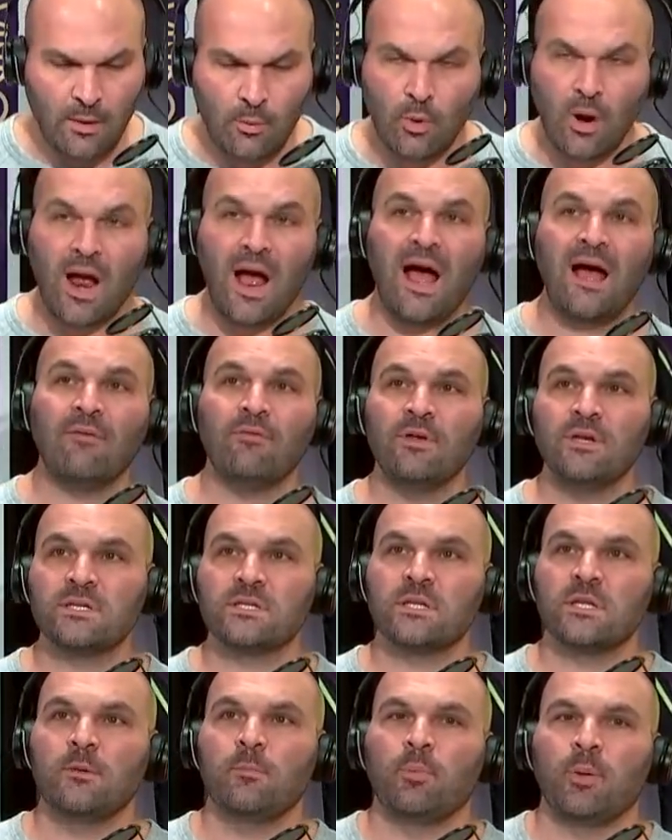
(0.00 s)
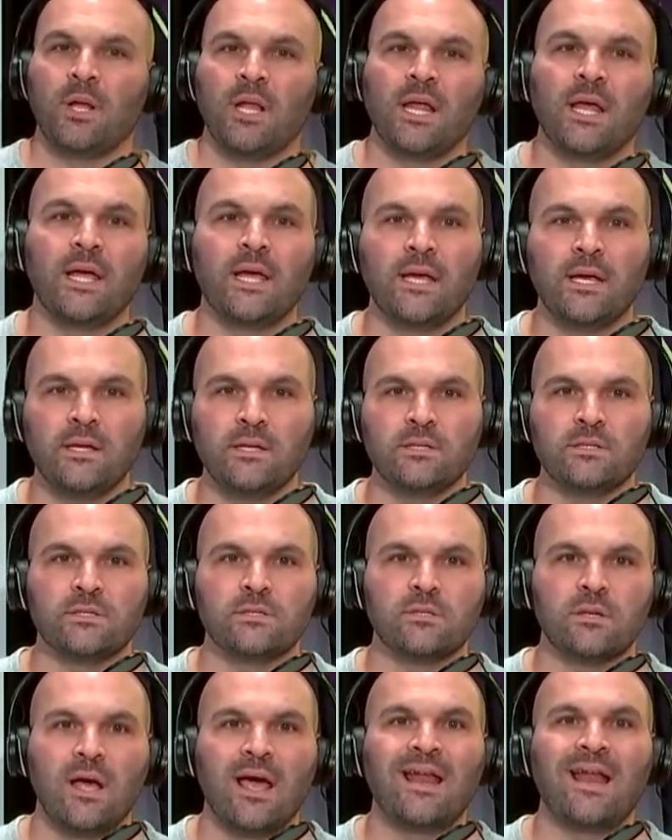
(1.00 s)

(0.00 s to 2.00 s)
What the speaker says: there were obviously plays